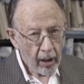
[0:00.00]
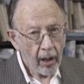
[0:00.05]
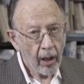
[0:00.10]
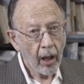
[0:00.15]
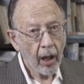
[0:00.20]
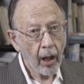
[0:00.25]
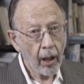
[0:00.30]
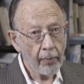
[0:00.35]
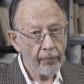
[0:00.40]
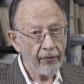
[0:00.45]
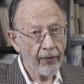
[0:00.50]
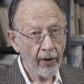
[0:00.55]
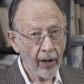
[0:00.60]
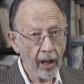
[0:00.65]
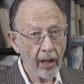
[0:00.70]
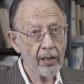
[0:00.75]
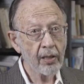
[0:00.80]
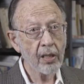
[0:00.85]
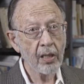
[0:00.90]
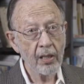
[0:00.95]

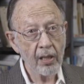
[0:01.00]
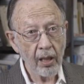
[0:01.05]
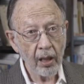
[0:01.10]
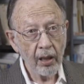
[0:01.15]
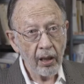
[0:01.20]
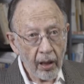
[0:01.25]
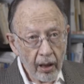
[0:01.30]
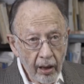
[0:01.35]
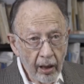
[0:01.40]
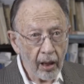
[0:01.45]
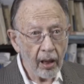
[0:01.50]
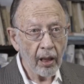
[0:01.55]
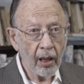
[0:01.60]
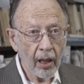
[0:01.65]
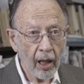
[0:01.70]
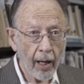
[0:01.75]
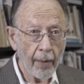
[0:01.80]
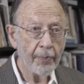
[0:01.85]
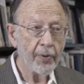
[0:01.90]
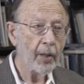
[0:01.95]
Obvox is a little
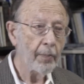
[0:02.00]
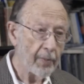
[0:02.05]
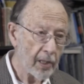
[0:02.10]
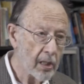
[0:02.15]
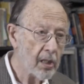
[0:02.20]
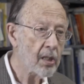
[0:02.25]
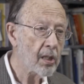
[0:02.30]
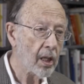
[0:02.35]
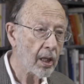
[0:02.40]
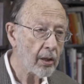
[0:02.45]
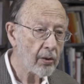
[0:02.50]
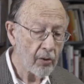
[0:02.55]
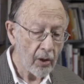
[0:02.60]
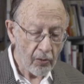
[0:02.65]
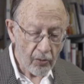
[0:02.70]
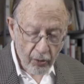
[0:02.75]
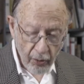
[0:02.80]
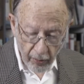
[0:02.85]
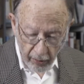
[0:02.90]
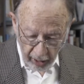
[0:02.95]
optimistic,
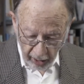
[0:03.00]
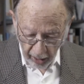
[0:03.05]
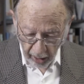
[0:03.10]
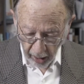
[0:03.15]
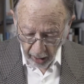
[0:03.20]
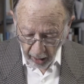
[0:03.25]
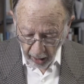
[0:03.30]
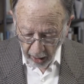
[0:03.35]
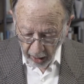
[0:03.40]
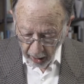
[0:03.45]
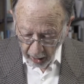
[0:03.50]
don't you think?